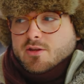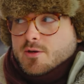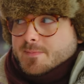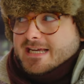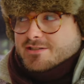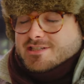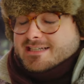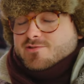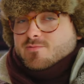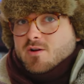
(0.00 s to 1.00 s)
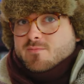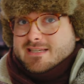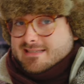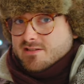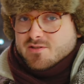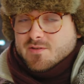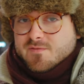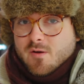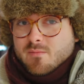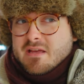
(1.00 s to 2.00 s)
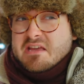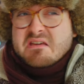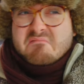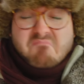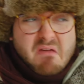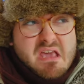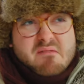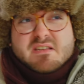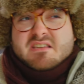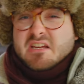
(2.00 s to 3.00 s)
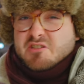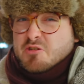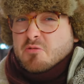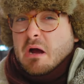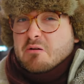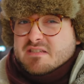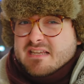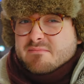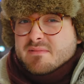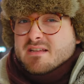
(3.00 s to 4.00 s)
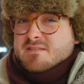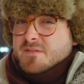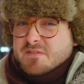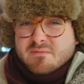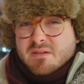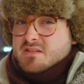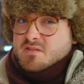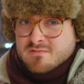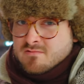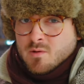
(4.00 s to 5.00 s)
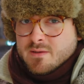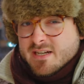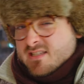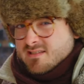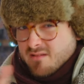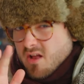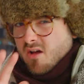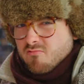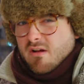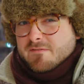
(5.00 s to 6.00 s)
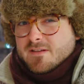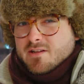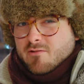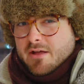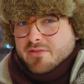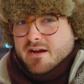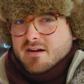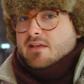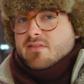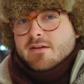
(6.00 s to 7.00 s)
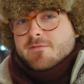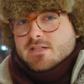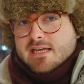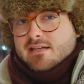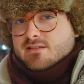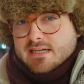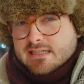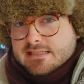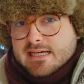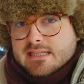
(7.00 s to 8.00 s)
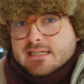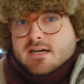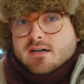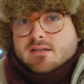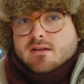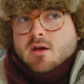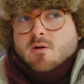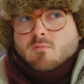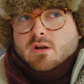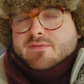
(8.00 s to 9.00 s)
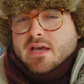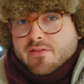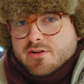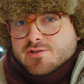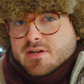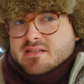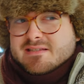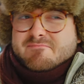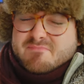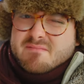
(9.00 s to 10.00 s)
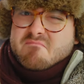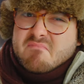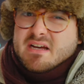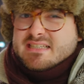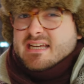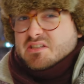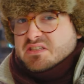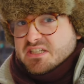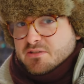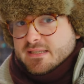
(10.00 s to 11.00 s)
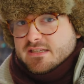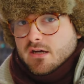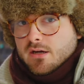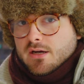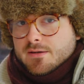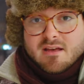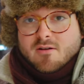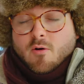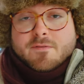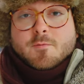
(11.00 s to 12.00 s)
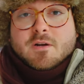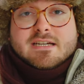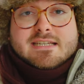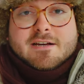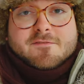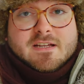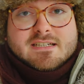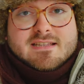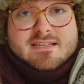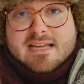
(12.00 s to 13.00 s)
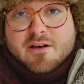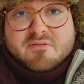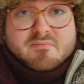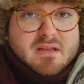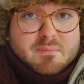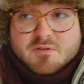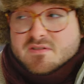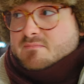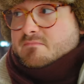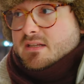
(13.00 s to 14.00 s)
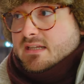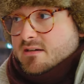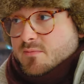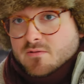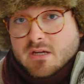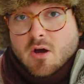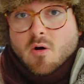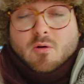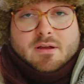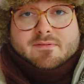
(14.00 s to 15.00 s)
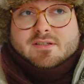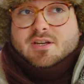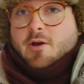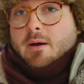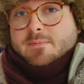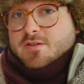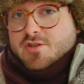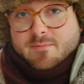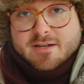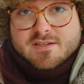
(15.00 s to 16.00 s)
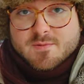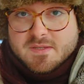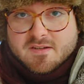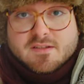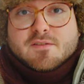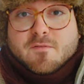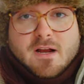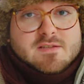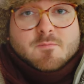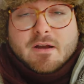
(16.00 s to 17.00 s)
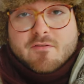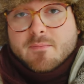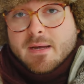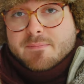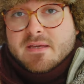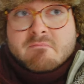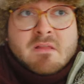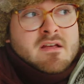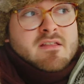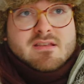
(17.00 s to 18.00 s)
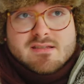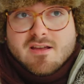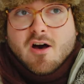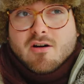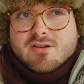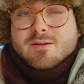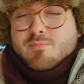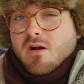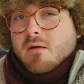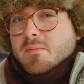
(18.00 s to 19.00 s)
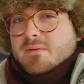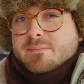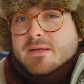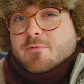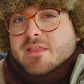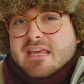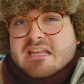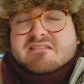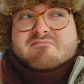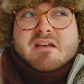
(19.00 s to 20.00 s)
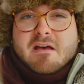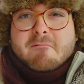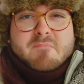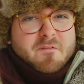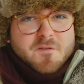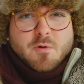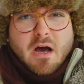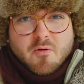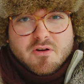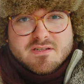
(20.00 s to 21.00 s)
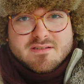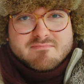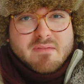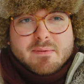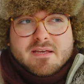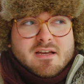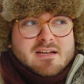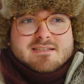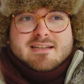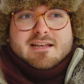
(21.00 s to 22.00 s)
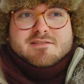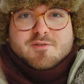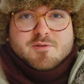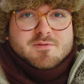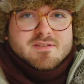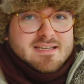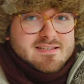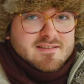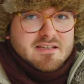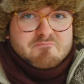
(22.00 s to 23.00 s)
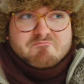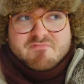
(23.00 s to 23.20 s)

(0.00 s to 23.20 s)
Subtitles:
you could potentially get to Rome, the center of Rome, in maybe say 2 hours, 10 minutes, 15 minutes, 20 minutes, roughly around there. And then if you're taking Trenitalia on one of the other trains, might take a little bit longer. Or if you wanted to take a flight to the south, Naples, Palermo, or even to go up to Germany, Switzerland, France, whatever it might be, this is all gonna probably be within a few hours, maybe to get to Sicily,